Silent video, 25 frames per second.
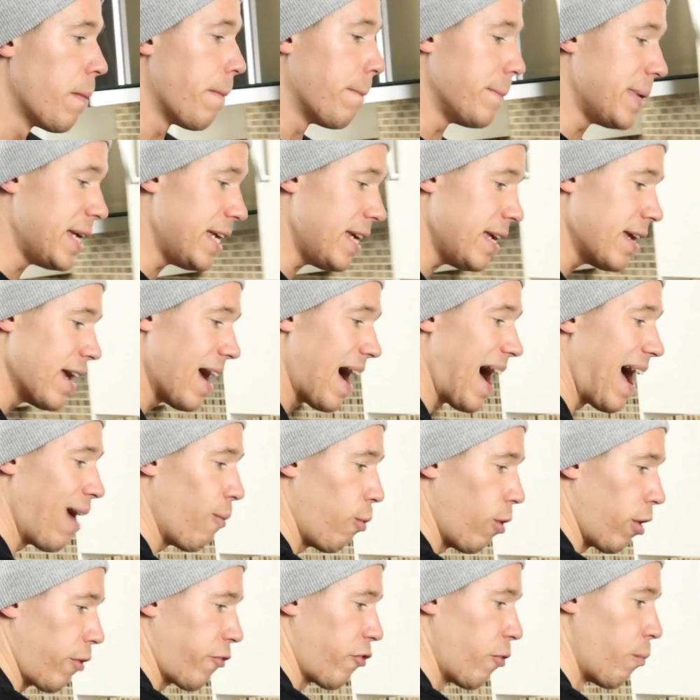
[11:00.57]
Me, I
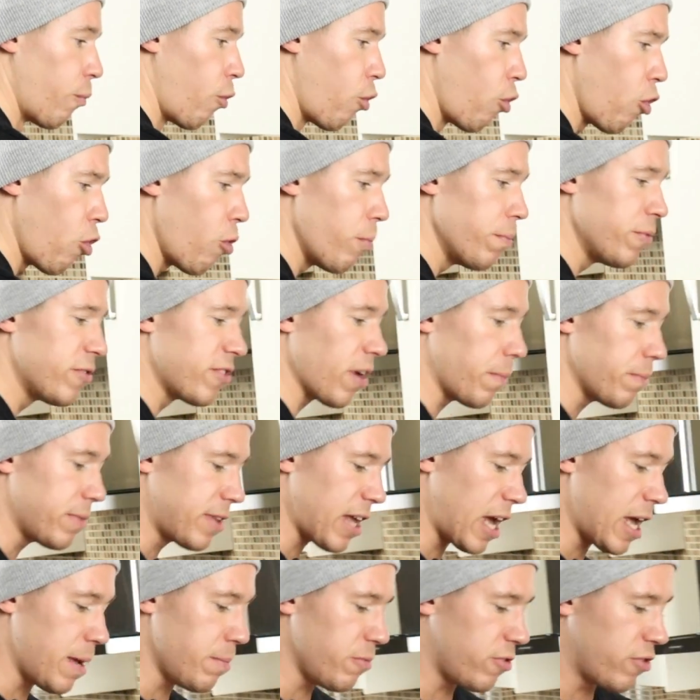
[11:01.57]
work from home
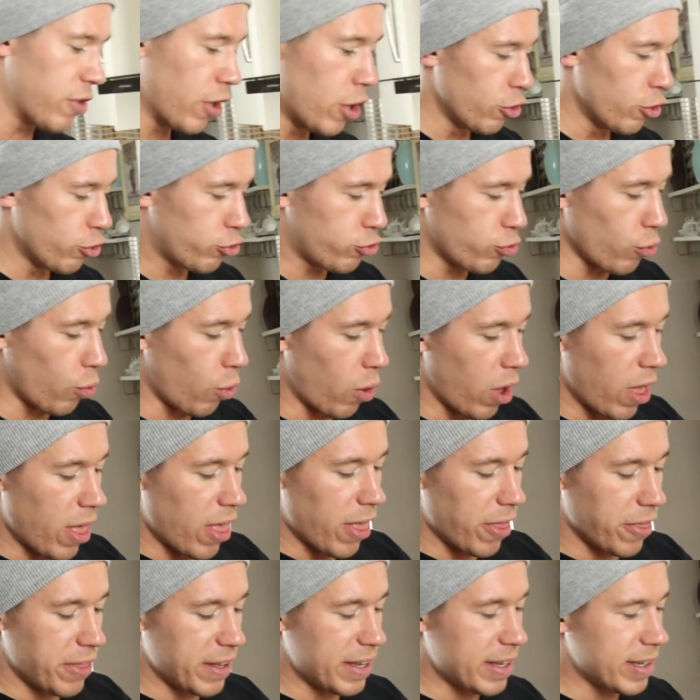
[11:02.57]
sometimes, so
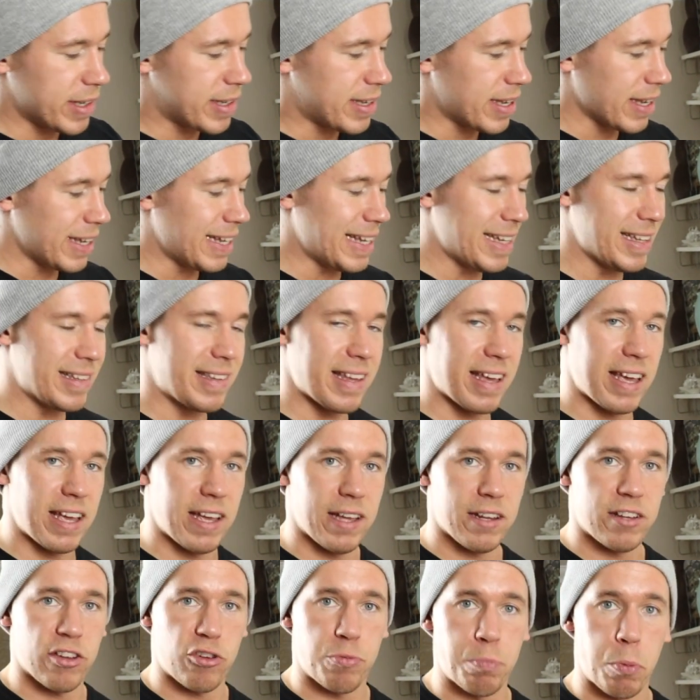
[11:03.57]
these
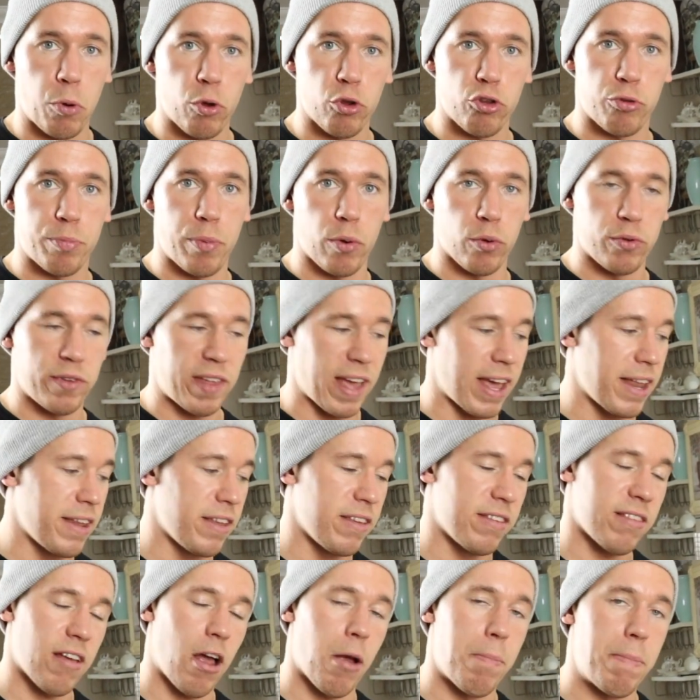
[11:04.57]
easy disposable
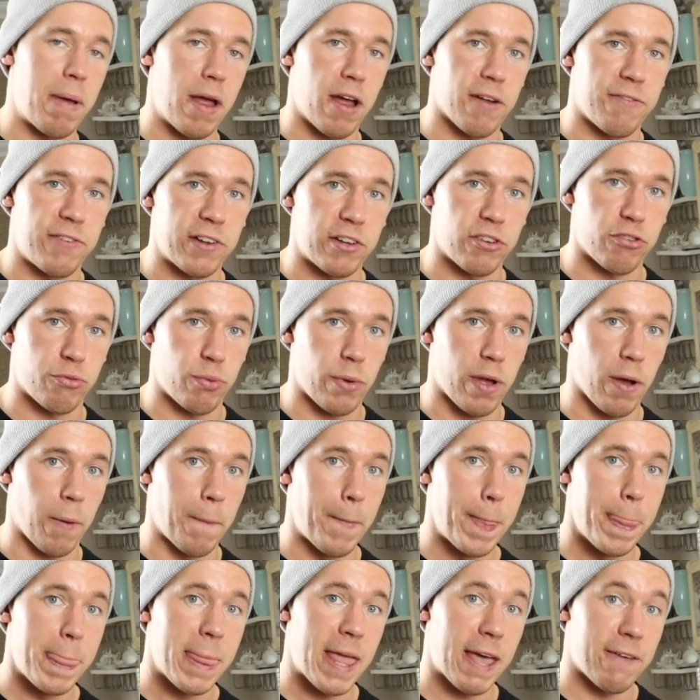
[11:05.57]
tins are perfect as
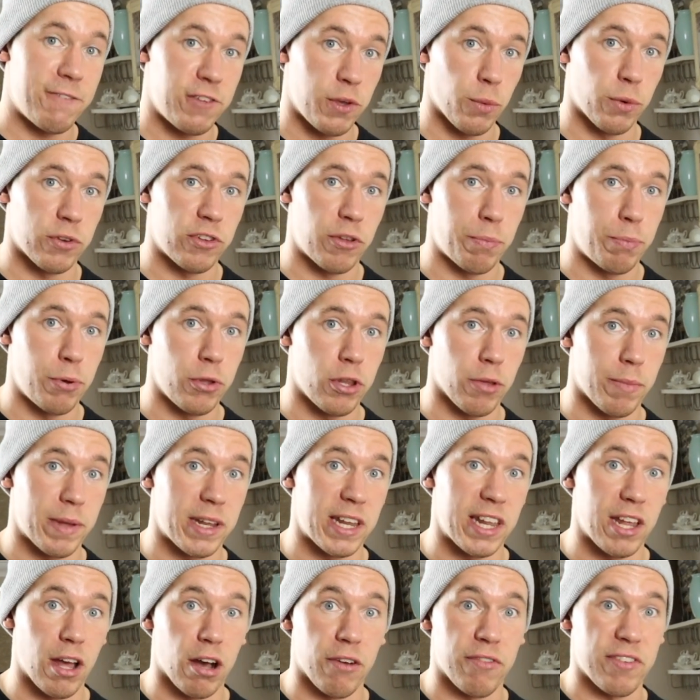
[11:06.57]
well if you want to put them in
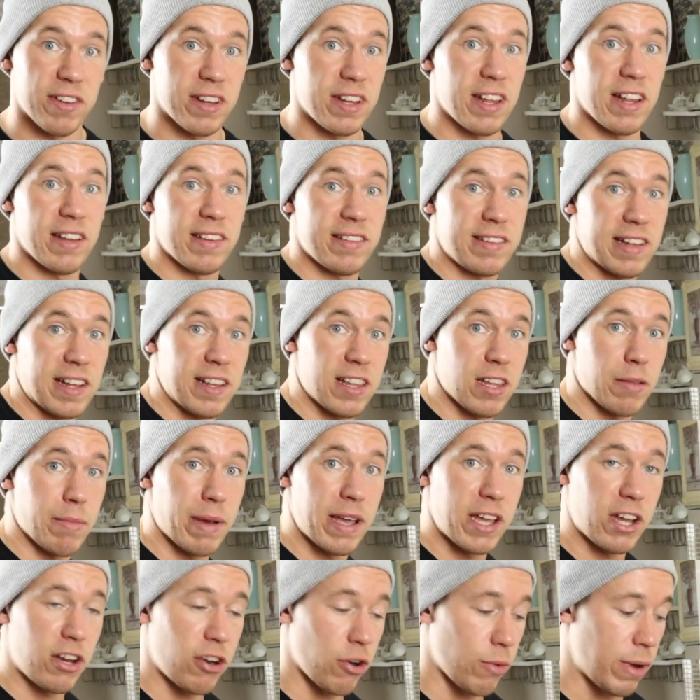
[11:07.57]
the oven instead of the
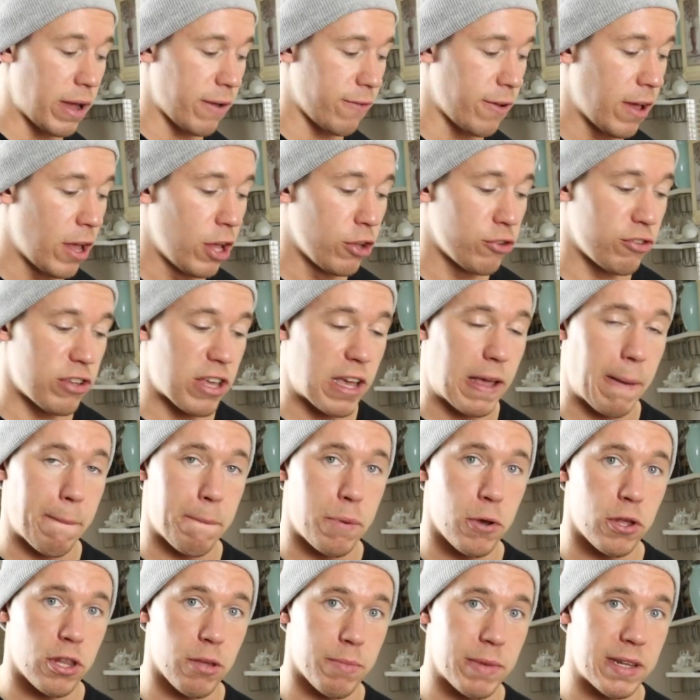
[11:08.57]
microwave. So you can
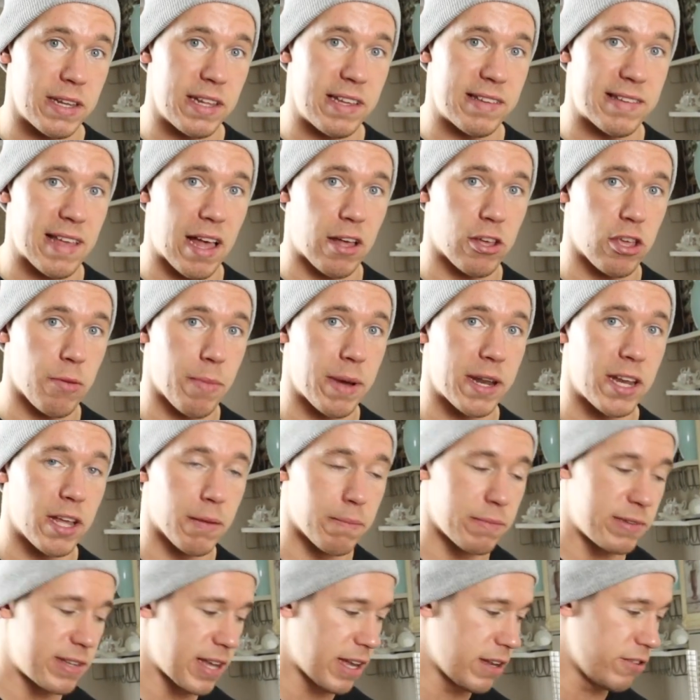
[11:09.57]
put them in these
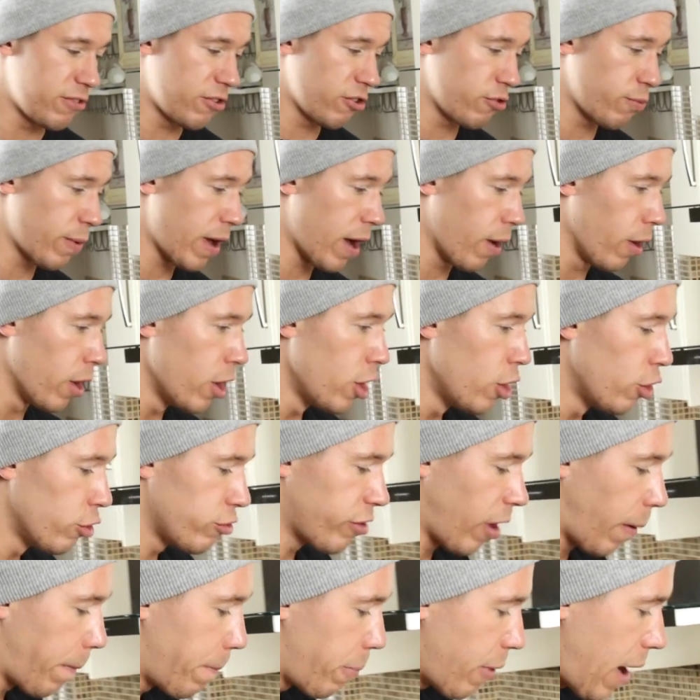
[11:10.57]
aluminium tins as well.
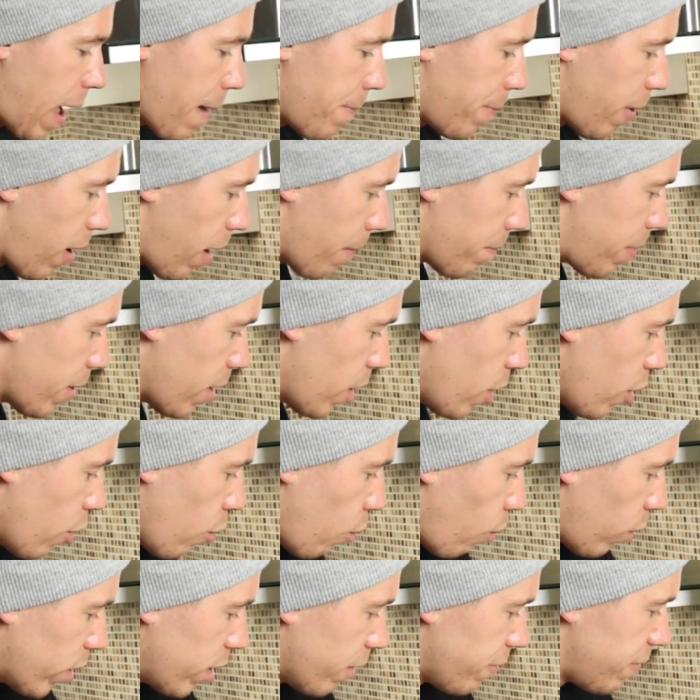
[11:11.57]
So I'll prep up
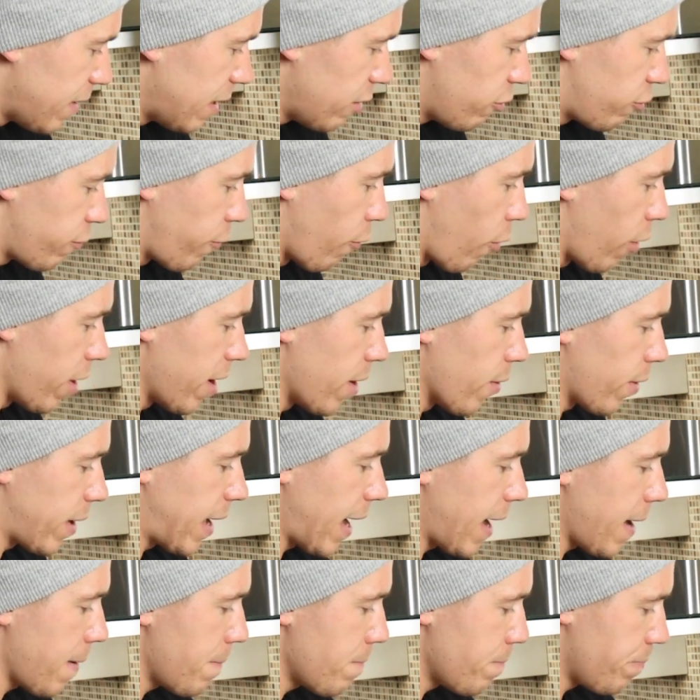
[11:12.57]
one of each for you,
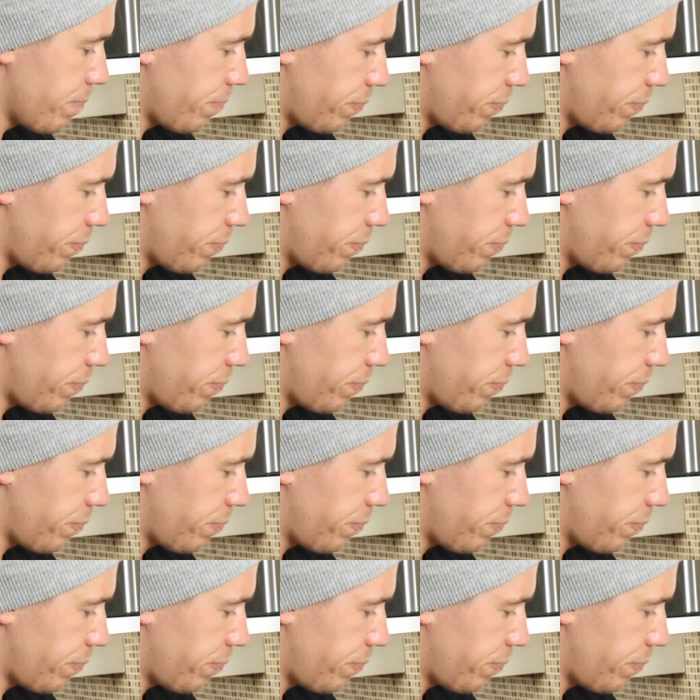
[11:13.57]
okay?